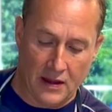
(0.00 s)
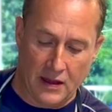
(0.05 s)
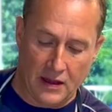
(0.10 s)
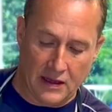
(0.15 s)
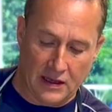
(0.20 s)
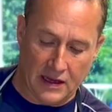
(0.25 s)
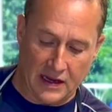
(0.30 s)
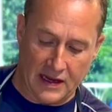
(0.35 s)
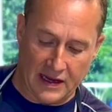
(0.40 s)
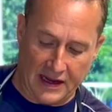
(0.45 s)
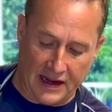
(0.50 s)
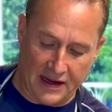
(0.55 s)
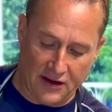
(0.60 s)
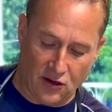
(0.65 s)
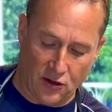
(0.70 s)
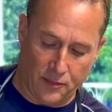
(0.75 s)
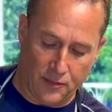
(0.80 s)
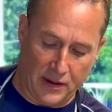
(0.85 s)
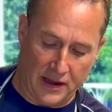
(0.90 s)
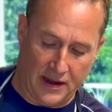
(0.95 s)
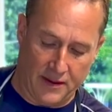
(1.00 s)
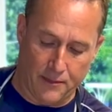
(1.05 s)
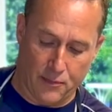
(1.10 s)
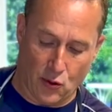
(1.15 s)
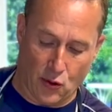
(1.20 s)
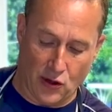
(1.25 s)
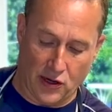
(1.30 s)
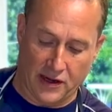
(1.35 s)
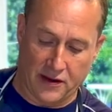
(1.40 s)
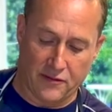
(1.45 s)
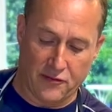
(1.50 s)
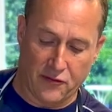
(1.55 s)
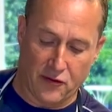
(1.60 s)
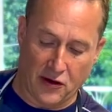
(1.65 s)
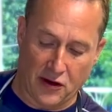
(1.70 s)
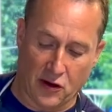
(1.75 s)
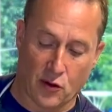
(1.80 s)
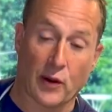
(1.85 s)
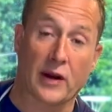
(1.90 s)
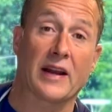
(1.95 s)
you can end up burning very
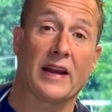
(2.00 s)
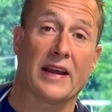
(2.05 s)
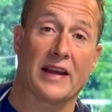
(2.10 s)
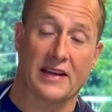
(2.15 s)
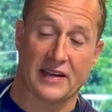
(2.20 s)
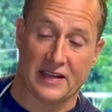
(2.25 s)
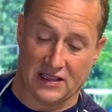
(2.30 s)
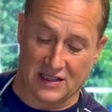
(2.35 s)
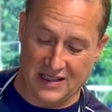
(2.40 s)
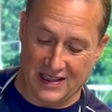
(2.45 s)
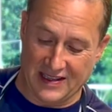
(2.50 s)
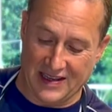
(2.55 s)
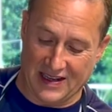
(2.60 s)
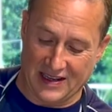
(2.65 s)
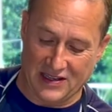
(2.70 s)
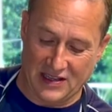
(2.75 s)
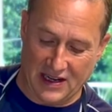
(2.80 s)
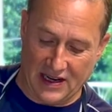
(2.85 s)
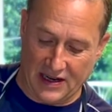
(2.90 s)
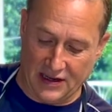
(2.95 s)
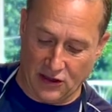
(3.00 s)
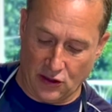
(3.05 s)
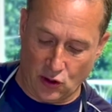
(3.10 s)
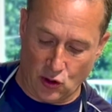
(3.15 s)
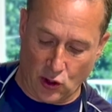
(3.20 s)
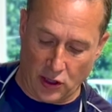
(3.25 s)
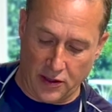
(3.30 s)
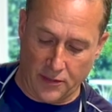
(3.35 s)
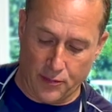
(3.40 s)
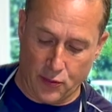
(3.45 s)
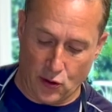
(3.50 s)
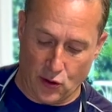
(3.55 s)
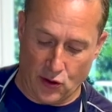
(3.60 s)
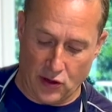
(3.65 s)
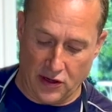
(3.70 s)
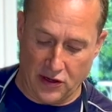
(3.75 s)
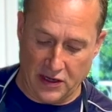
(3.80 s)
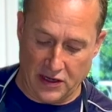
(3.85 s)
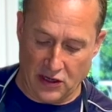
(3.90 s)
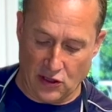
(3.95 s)
quickly and things like that. And you're trying
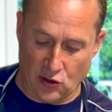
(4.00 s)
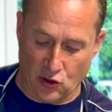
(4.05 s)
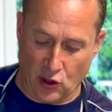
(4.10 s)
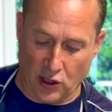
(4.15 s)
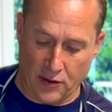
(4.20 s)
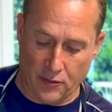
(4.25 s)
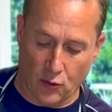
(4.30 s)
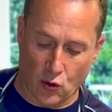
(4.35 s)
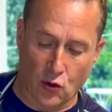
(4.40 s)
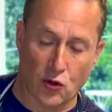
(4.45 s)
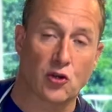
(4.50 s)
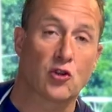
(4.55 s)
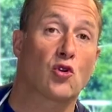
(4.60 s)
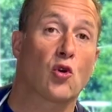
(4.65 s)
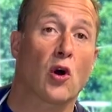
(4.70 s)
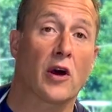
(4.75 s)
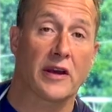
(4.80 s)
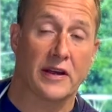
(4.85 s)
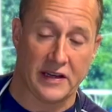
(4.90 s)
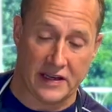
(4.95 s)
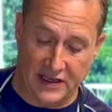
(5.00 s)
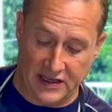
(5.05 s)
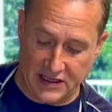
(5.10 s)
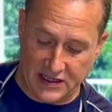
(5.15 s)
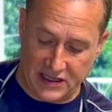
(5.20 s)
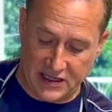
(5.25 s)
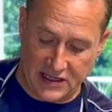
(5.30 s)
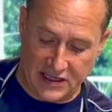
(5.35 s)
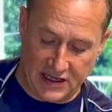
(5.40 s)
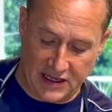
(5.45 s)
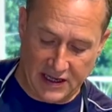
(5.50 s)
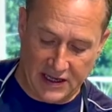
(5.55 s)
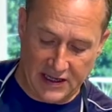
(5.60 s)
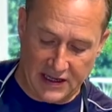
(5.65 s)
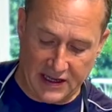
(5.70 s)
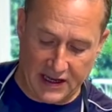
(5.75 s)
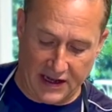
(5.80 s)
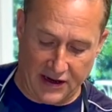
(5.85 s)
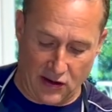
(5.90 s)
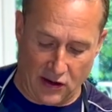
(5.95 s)
to more dry these
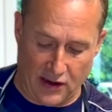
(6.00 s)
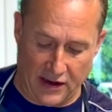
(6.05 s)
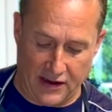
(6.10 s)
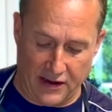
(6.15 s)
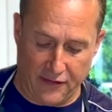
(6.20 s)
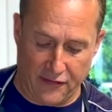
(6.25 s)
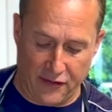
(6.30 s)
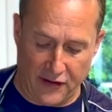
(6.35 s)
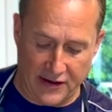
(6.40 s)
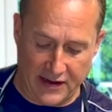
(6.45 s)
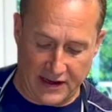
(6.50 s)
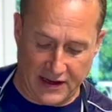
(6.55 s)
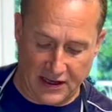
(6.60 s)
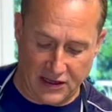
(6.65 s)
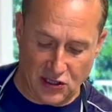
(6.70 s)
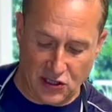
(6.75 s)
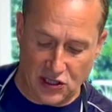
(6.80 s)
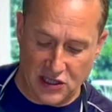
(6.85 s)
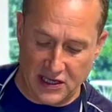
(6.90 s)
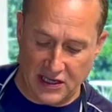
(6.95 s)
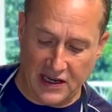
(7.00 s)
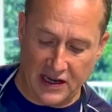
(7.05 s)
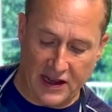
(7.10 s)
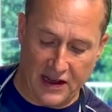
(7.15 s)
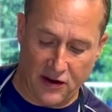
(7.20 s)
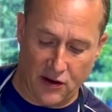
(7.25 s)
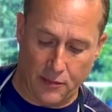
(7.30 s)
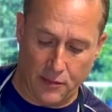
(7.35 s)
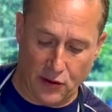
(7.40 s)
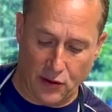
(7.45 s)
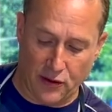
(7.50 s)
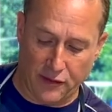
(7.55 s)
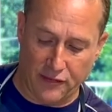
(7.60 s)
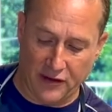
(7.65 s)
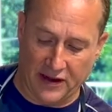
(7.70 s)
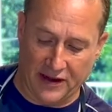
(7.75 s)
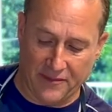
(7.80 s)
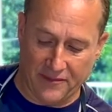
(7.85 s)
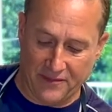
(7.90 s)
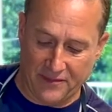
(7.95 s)
together, and you'll find that they stick together beautifully.
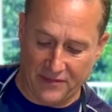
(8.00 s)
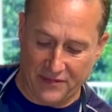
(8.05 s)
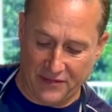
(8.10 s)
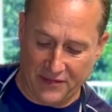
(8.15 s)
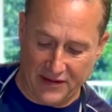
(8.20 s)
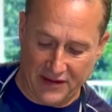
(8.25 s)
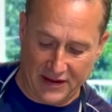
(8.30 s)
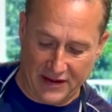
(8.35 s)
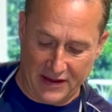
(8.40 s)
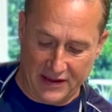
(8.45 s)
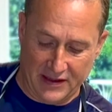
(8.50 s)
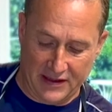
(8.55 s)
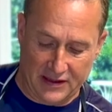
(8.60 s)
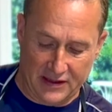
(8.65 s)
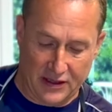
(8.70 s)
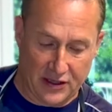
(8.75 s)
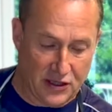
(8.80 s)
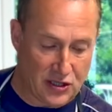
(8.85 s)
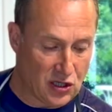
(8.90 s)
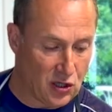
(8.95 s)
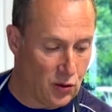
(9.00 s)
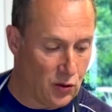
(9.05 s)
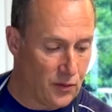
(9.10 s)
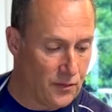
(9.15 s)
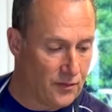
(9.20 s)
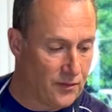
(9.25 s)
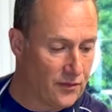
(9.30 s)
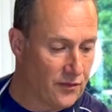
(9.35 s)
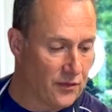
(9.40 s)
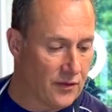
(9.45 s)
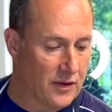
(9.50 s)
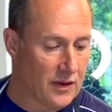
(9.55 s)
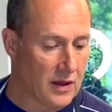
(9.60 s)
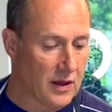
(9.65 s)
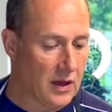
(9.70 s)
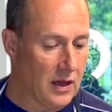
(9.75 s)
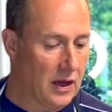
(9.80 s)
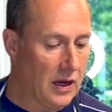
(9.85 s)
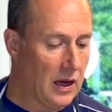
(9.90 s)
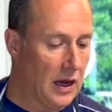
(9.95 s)
So
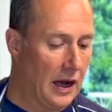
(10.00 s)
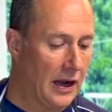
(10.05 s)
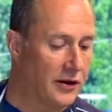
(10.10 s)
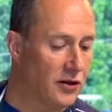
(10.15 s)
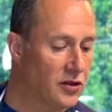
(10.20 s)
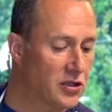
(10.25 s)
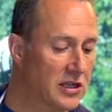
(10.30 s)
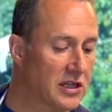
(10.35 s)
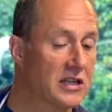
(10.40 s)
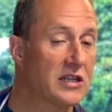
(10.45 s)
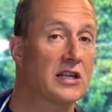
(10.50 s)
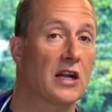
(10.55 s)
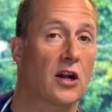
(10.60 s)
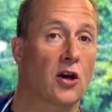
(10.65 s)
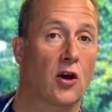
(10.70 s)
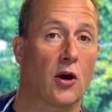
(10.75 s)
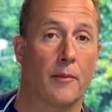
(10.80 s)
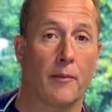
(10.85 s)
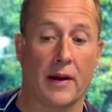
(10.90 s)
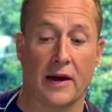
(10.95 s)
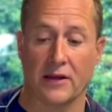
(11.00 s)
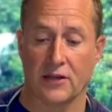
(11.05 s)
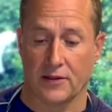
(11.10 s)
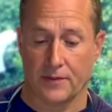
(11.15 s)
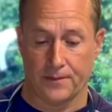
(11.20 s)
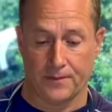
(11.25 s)
I'm using a silicone mat,